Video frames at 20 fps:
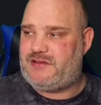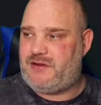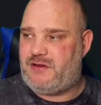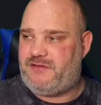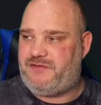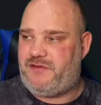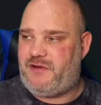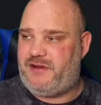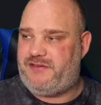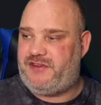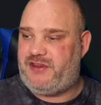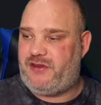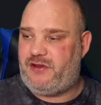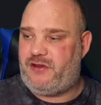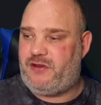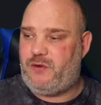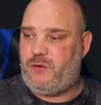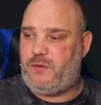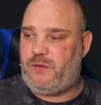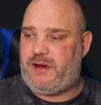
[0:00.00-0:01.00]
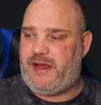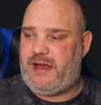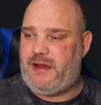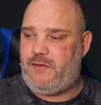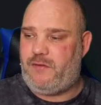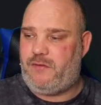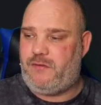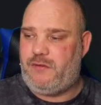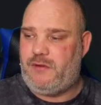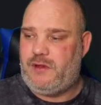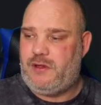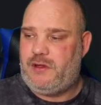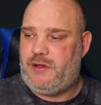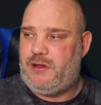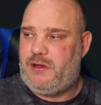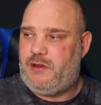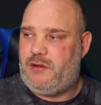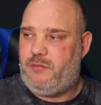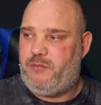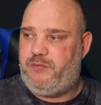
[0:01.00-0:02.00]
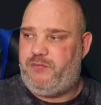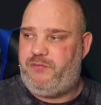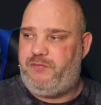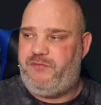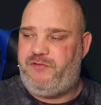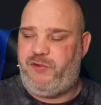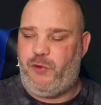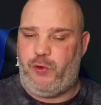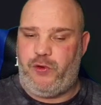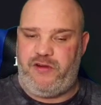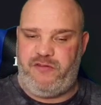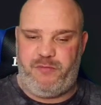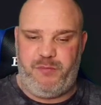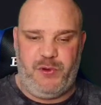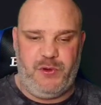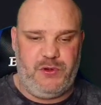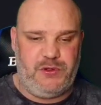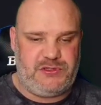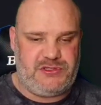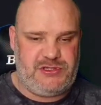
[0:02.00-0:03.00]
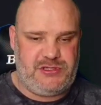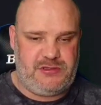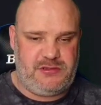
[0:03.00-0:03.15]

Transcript: a 5-turn cooldown, 4 if booked,